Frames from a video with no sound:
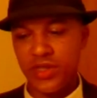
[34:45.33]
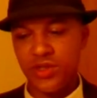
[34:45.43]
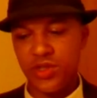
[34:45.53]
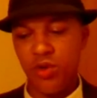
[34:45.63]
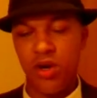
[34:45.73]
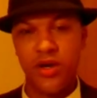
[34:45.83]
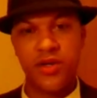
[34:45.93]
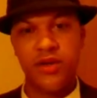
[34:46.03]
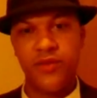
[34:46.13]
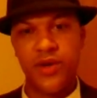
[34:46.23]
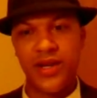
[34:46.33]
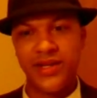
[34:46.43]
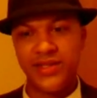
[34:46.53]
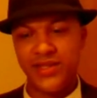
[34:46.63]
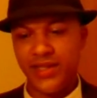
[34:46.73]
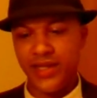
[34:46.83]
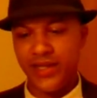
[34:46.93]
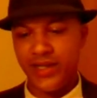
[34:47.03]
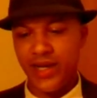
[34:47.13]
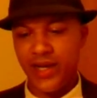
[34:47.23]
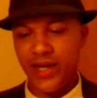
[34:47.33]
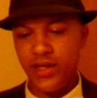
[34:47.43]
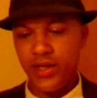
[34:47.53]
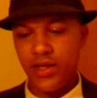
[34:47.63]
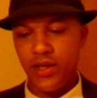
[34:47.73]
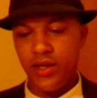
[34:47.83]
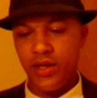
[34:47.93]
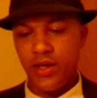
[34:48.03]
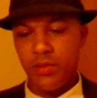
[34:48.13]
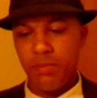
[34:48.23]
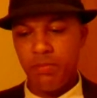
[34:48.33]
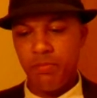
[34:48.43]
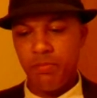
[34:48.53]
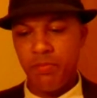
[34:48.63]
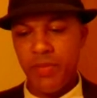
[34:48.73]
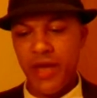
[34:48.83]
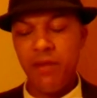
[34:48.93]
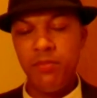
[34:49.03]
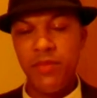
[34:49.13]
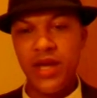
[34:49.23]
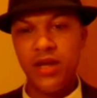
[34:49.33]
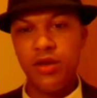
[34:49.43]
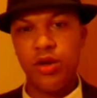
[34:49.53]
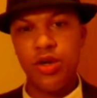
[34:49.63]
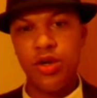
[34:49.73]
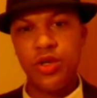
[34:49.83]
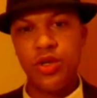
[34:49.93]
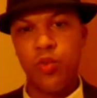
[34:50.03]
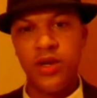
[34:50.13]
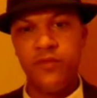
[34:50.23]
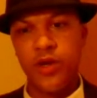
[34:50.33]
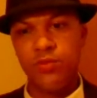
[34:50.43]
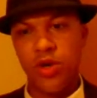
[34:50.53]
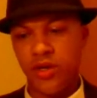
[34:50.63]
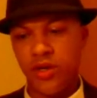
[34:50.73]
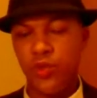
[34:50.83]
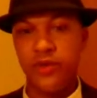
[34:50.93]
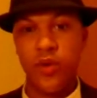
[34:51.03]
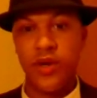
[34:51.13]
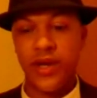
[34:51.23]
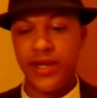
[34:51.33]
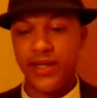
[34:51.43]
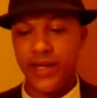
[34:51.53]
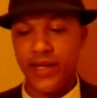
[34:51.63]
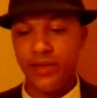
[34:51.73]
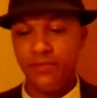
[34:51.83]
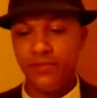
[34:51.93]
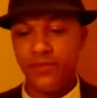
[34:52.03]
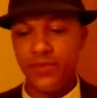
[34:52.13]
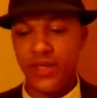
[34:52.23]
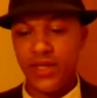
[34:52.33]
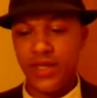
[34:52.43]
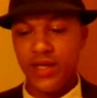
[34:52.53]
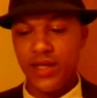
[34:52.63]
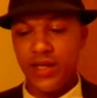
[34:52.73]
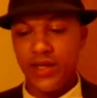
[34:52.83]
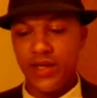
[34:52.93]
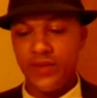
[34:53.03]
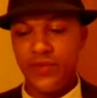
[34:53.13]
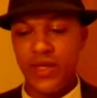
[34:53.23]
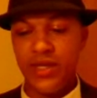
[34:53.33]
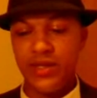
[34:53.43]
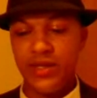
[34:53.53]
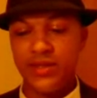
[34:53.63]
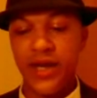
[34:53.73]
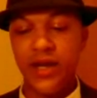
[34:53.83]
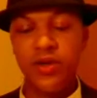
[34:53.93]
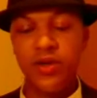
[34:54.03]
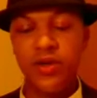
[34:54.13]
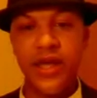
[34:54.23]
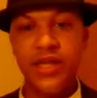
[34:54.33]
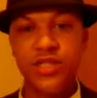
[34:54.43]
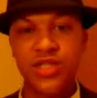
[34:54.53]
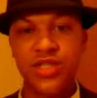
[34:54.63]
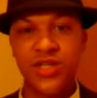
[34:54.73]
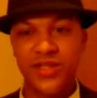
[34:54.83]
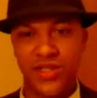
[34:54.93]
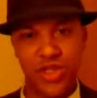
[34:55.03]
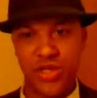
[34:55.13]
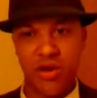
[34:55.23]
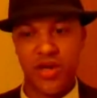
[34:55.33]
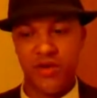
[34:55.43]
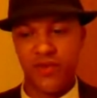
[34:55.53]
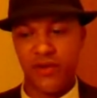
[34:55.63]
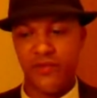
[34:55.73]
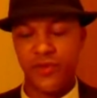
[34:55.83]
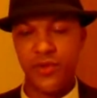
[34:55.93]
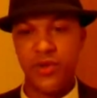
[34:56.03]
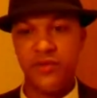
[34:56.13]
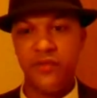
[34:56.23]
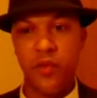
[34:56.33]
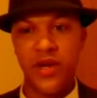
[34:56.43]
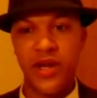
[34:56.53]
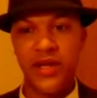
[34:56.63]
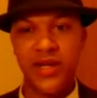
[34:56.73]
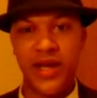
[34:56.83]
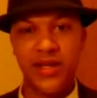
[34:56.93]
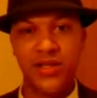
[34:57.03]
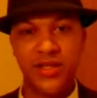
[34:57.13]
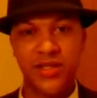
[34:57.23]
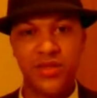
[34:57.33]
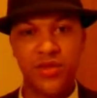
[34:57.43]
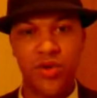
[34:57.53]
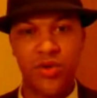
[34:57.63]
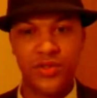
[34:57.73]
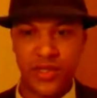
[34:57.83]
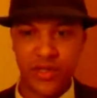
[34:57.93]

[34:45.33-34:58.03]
Senso hardcover at $19.99. Batman Earth 1 Volume 2 hard $99. The Dial H Deluxe Edition hardcover for $34.99, collecting the